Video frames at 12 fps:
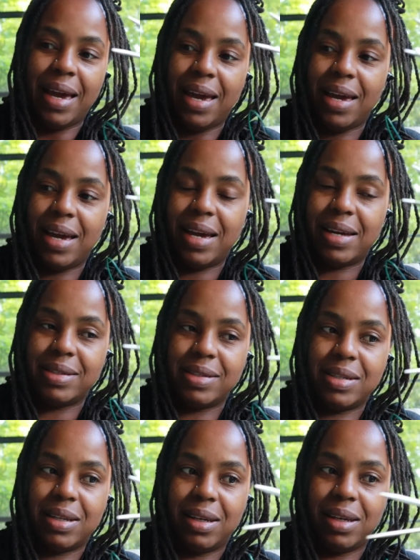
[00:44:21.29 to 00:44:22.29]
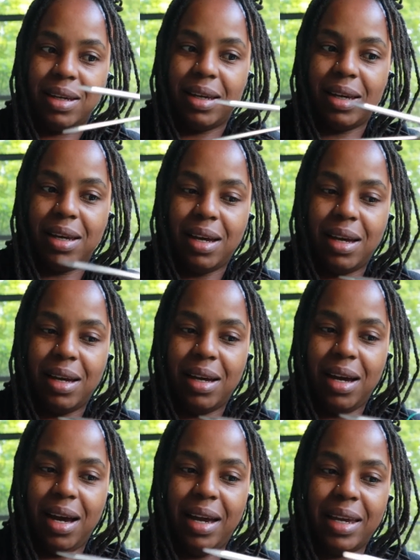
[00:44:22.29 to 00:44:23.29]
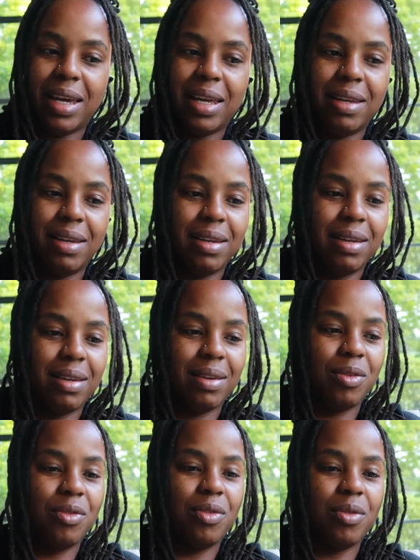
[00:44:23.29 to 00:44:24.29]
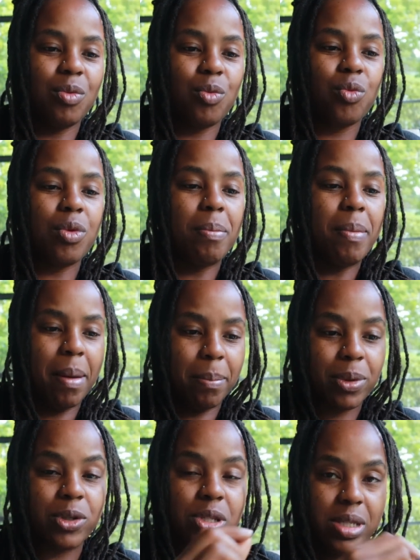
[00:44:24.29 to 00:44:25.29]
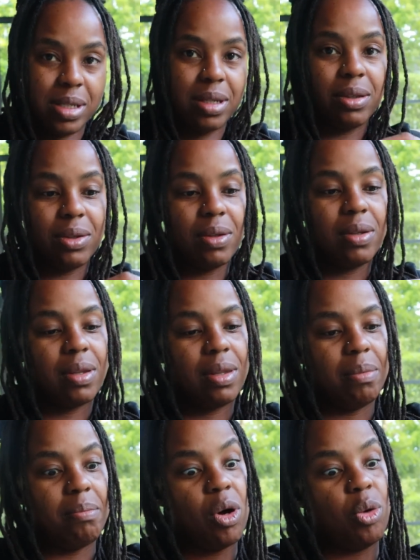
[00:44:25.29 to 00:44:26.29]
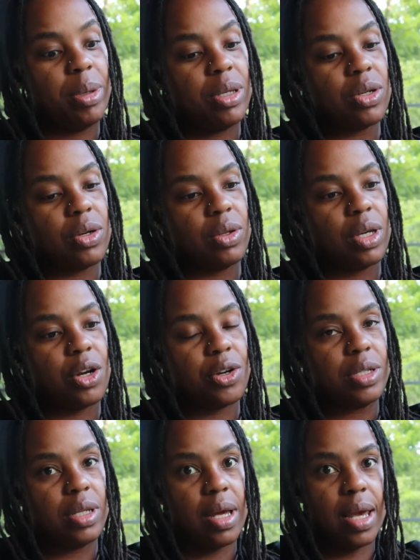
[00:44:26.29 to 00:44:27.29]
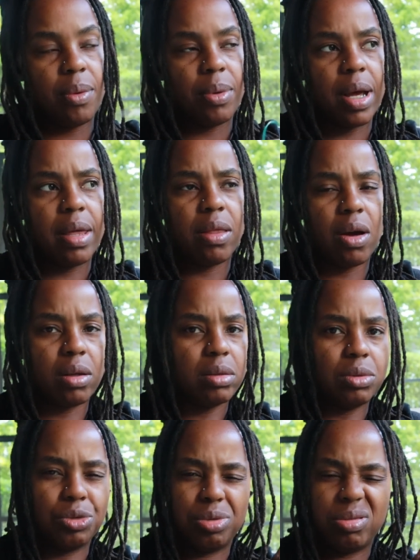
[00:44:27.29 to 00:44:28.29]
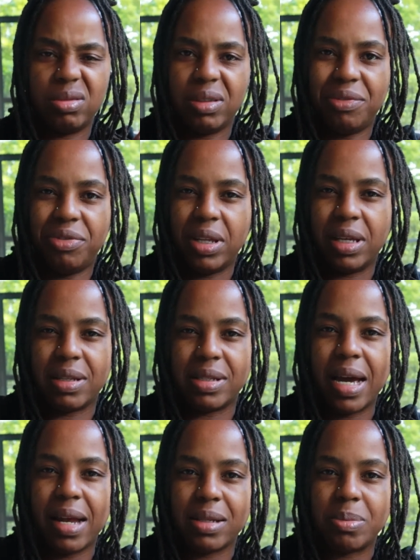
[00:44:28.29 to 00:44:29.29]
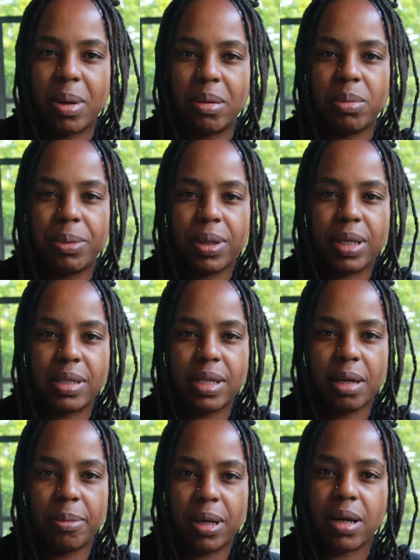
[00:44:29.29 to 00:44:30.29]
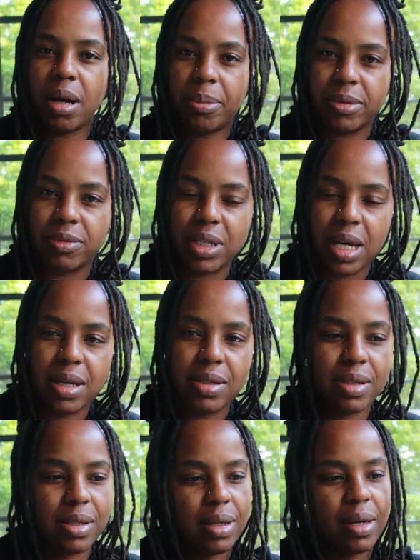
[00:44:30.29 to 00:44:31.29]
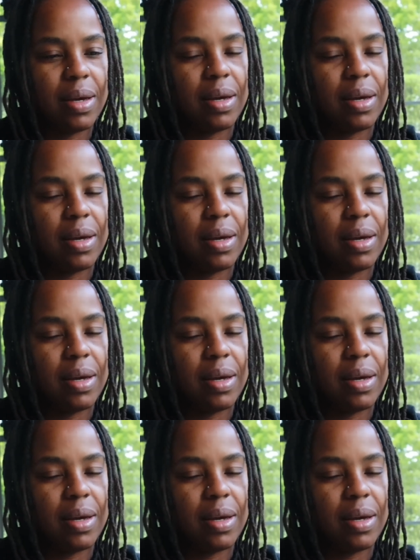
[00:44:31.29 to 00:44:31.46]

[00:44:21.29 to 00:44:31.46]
and I can remember still the moment earlier today when I thought, oof, I feel like this hat is probably going to take me a couple of days.